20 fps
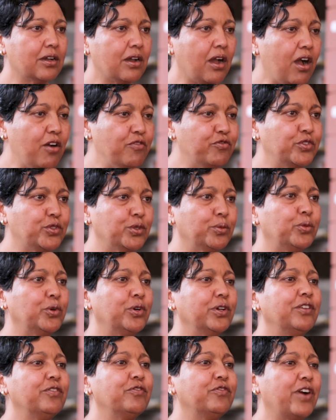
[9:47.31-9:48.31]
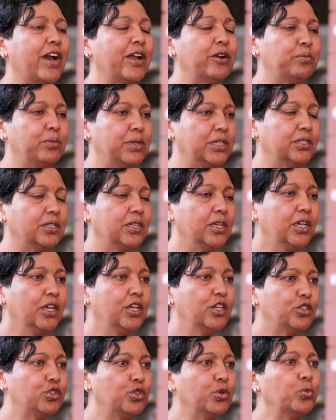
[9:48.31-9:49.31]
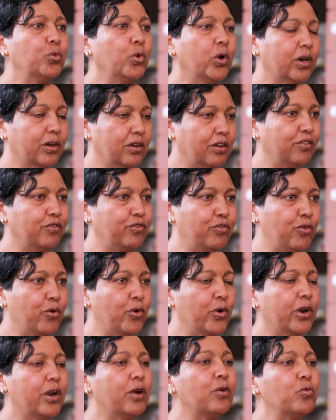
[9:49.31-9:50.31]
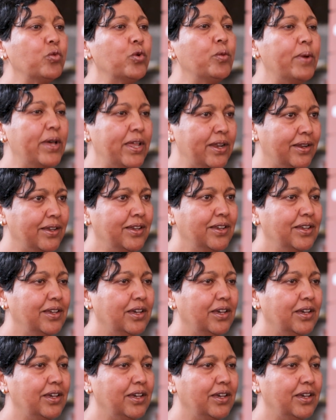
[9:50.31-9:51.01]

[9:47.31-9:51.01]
comfortable environment to work for a woman